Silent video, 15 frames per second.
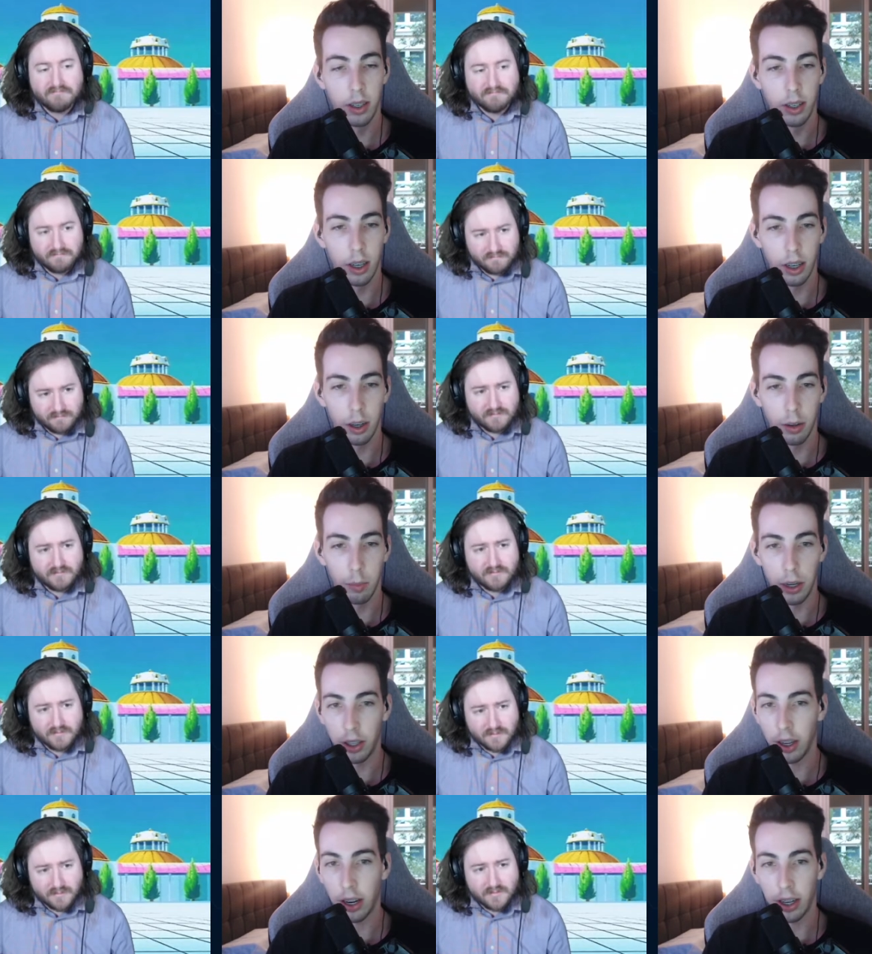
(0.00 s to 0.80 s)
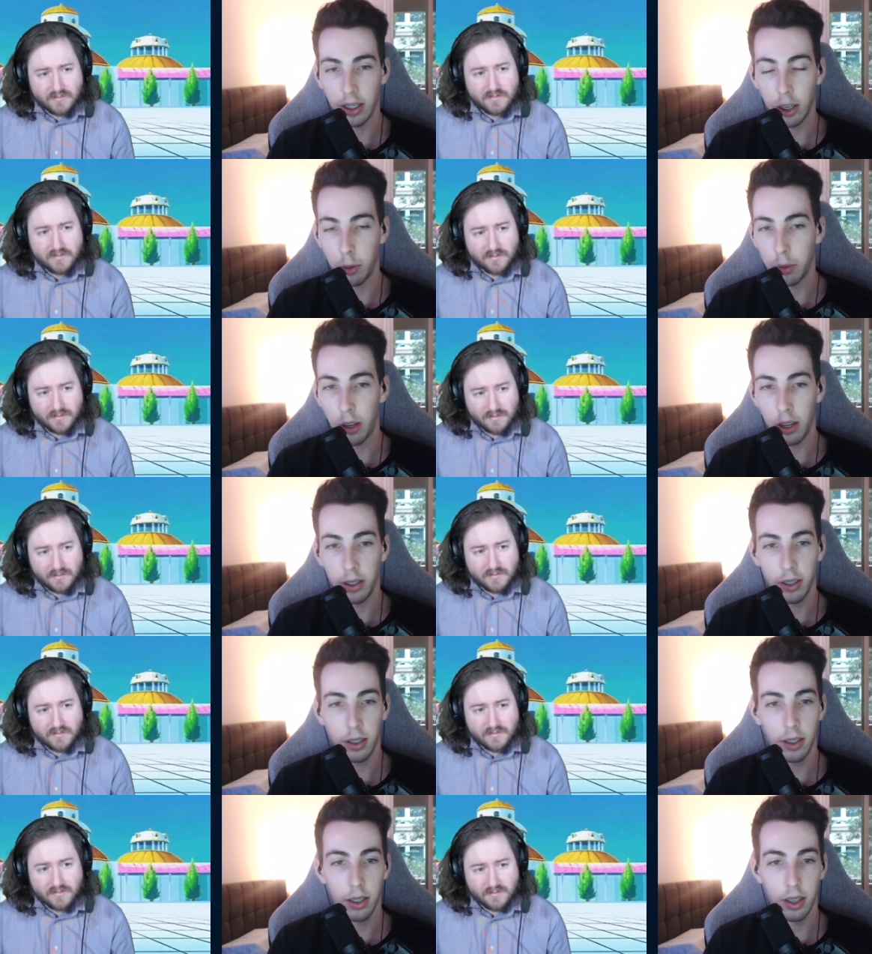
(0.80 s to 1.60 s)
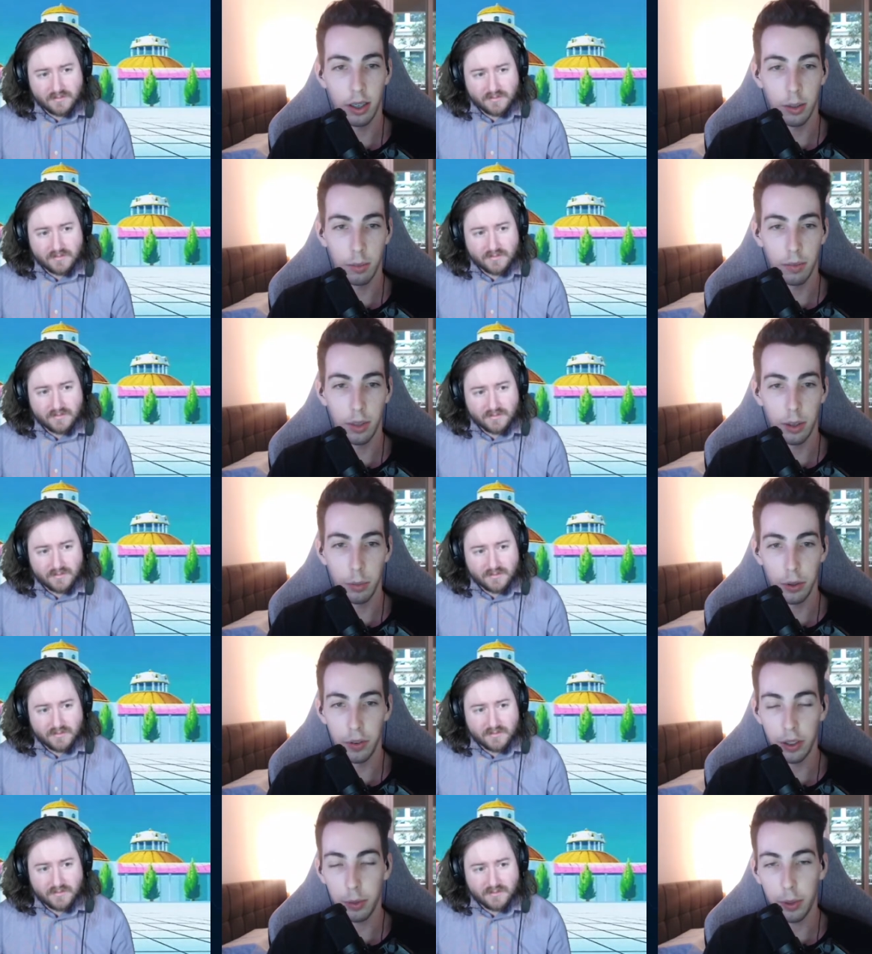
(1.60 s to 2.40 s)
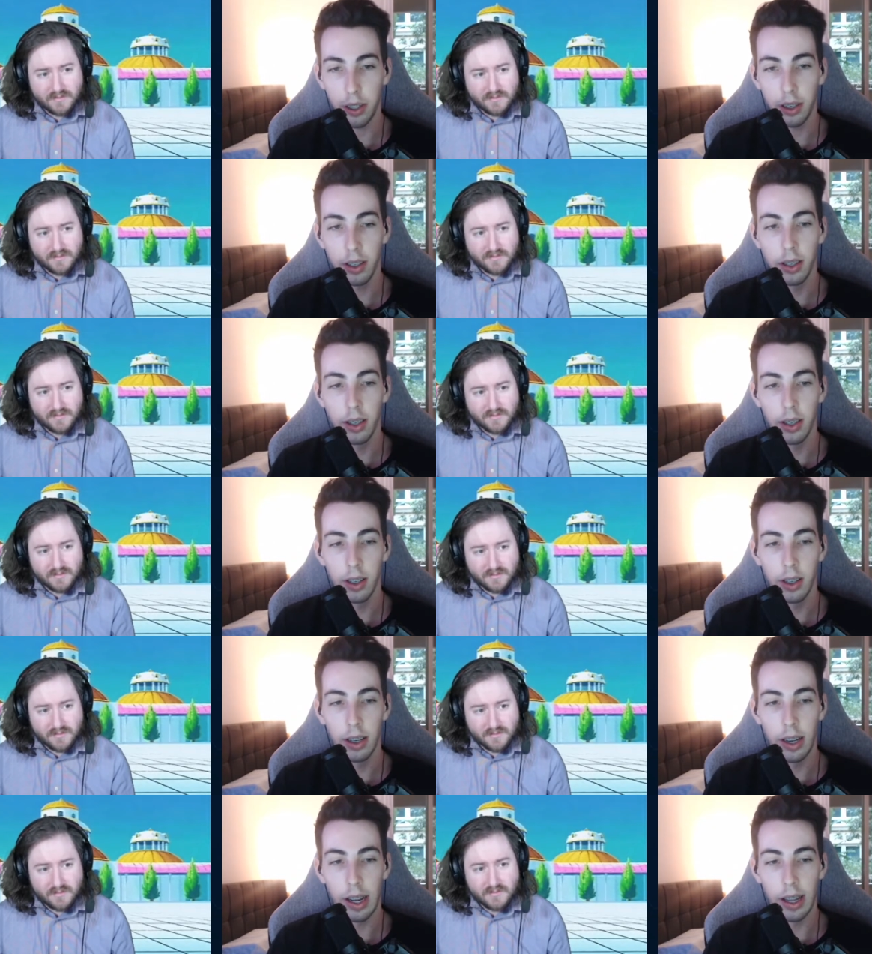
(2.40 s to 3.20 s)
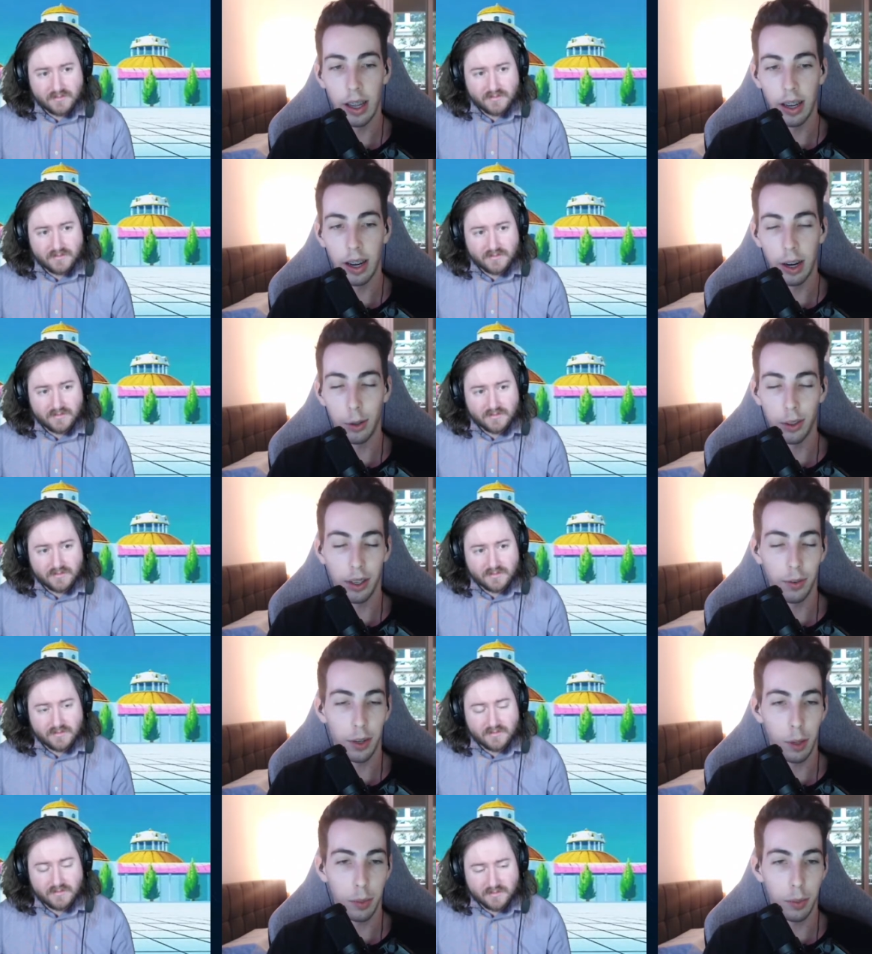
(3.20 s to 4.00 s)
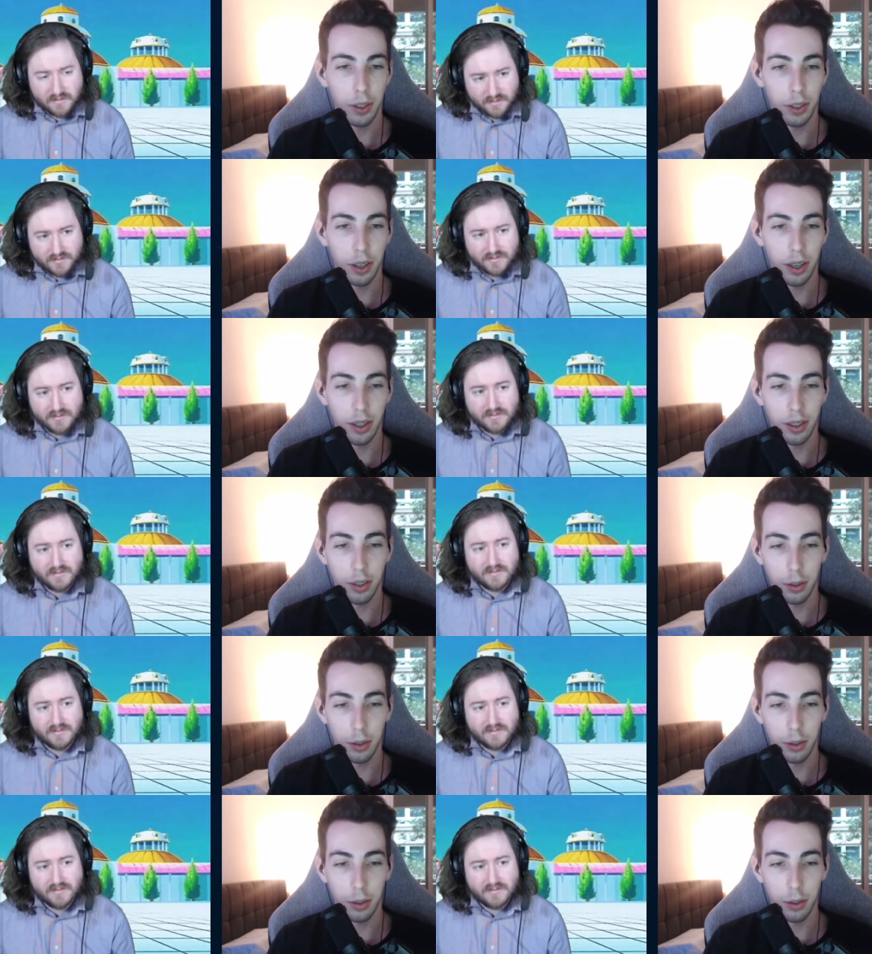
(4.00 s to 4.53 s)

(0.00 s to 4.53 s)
Speaker 1: Uh, mainly, I guess, help Lost um, improve his play. And then I was given the opportunity